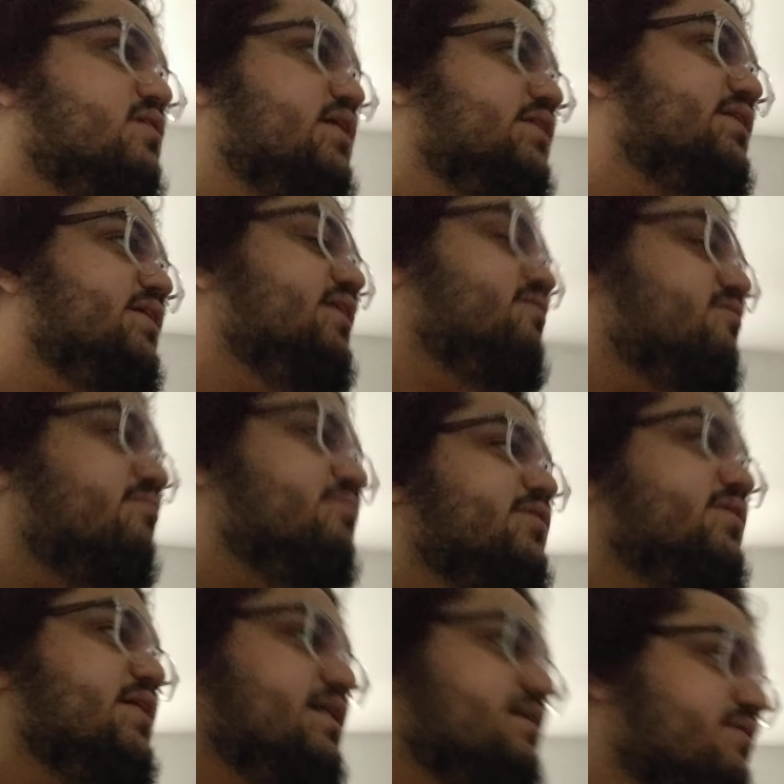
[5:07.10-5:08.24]
I think they were
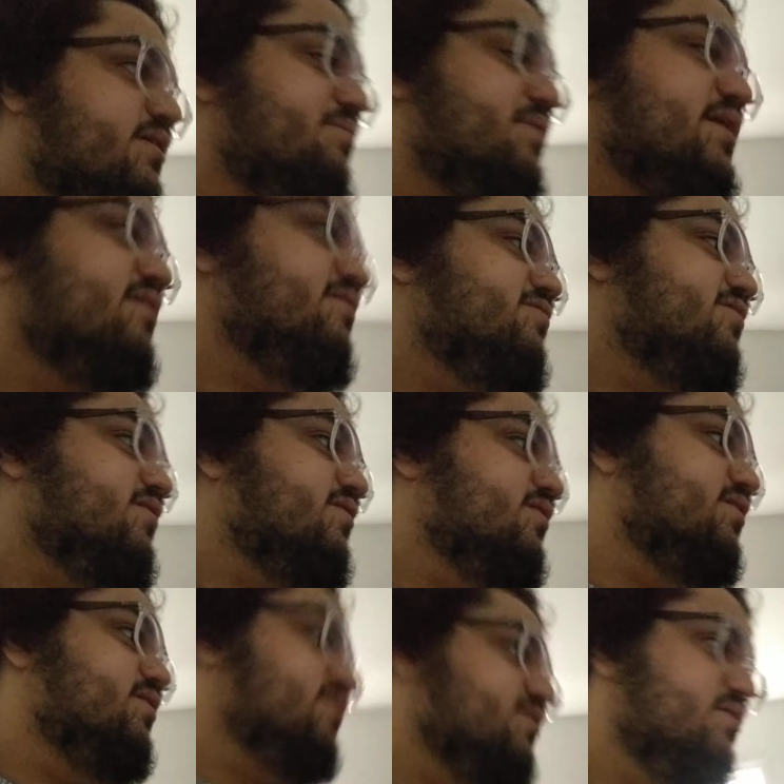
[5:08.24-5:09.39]
both equally painful.